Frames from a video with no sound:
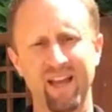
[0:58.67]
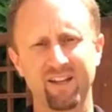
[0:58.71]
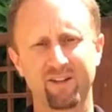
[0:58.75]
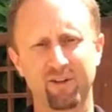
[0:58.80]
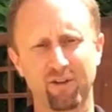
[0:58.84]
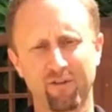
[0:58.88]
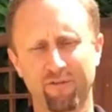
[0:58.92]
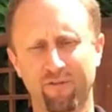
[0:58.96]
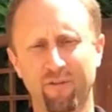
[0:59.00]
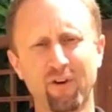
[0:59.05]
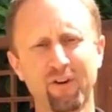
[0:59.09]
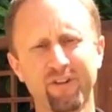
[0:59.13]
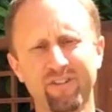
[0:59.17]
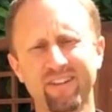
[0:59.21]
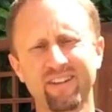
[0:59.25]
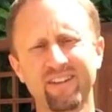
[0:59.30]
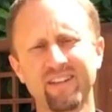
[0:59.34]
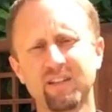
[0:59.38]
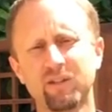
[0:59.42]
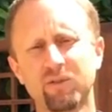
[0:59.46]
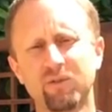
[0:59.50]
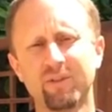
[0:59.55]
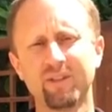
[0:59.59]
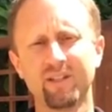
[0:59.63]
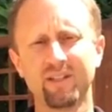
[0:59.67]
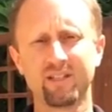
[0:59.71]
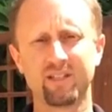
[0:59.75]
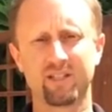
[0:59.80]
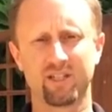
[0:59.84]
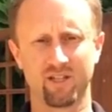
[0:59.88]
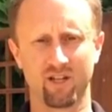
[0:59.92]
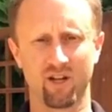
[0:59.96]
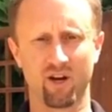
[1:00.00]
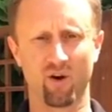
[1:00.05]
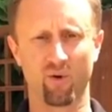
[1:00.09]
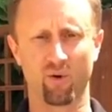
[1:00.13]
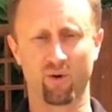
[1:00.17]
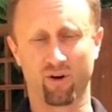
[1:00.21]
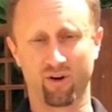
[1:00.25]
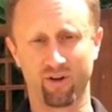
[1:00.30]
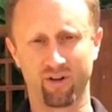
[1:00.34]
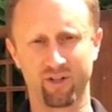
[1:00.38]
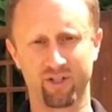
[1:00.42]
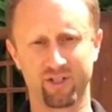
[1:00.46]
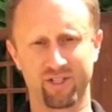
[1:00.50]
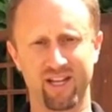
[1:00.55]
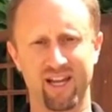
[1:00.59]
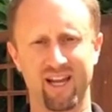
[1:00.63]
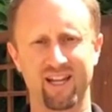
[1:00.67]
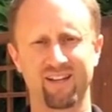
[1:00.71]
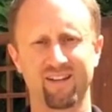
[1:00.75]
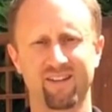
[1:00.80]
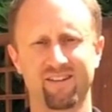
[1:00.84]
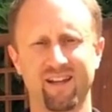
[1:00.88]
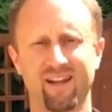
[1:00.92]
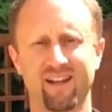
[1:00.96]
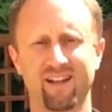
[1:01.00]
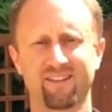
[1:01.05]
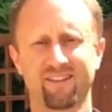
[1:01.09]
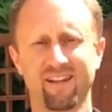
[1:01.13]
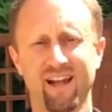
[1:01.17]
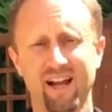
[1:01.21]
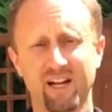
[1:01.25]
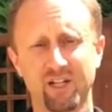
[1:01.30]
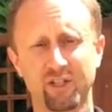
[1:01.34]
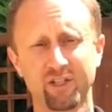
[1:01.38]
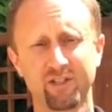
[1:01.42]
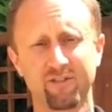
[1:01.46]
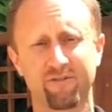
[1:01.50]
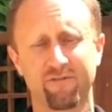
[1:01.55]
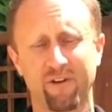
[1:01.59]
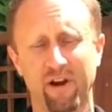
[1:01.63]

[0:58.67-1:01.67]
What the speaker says: So the first thing that you need to know or understand is that it's actually